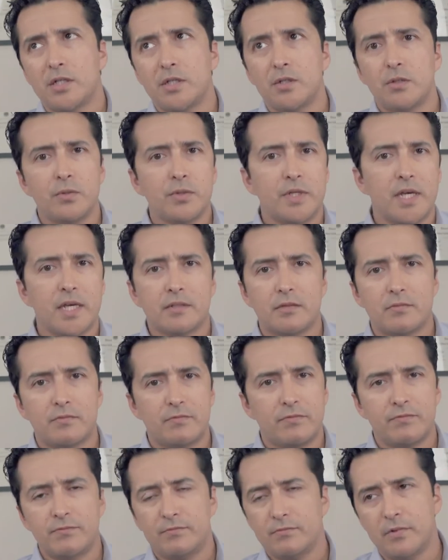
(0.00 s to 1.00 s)
to get
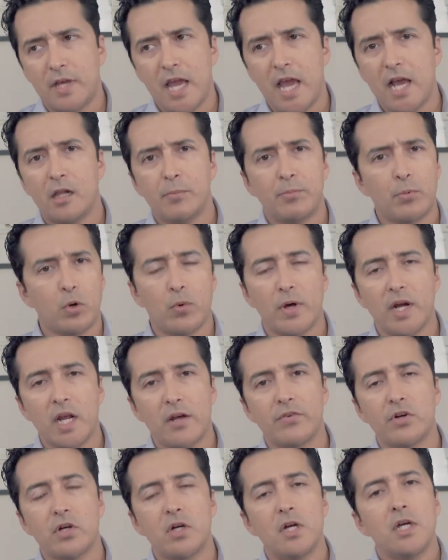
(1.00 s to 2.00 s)
help or
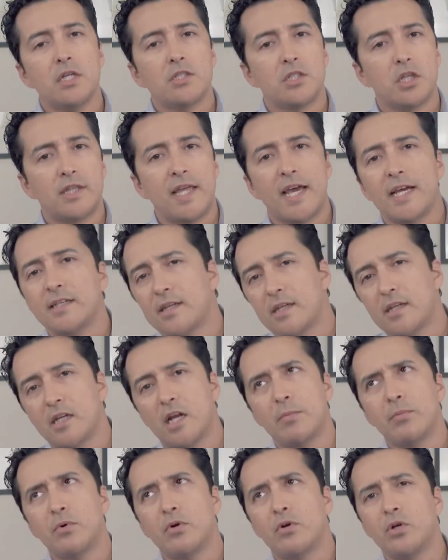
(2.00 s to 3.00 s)
whatever. So text that
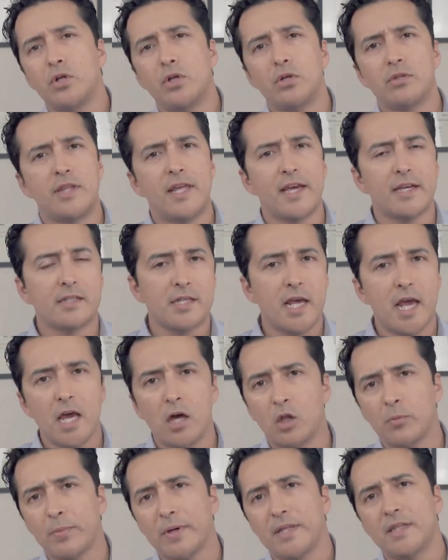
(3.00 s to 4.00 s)
number. You text
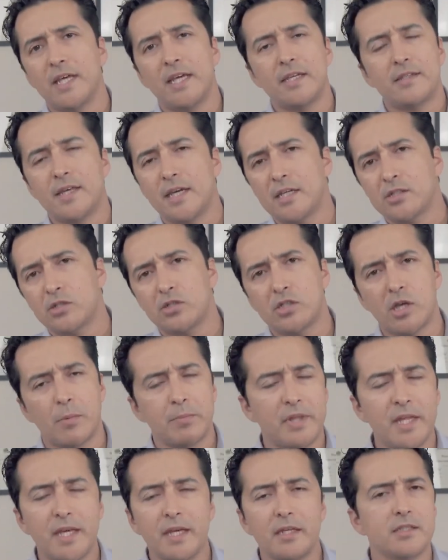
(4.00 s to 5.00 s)
help, and they text you
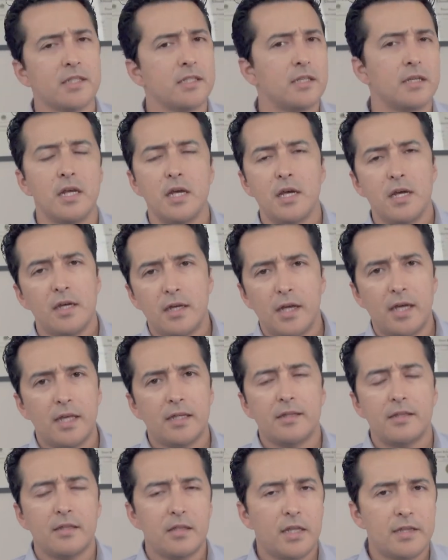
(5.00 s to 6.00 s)
some things, and
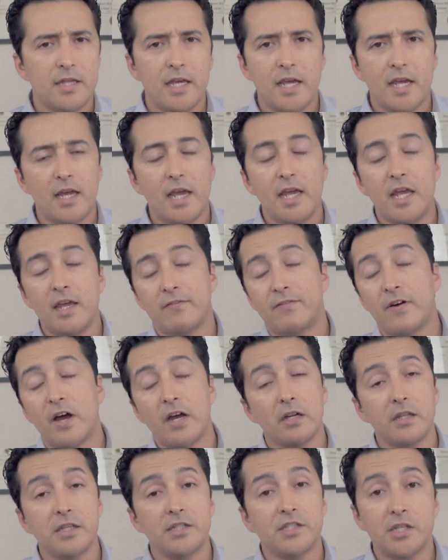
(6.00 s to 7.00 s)
they
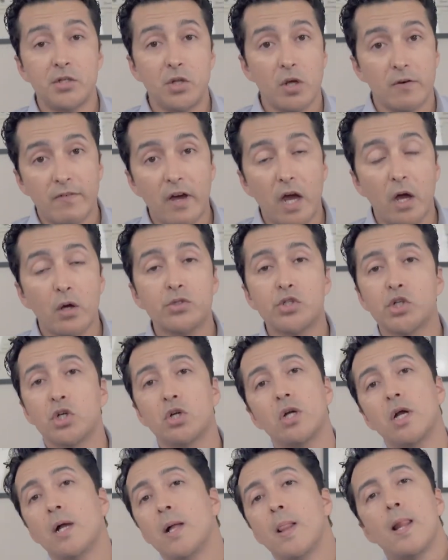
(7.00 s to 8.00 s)
finally send you a
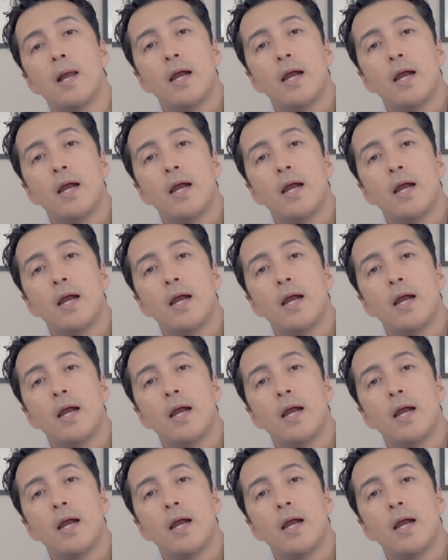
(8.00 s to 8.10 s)
voucher.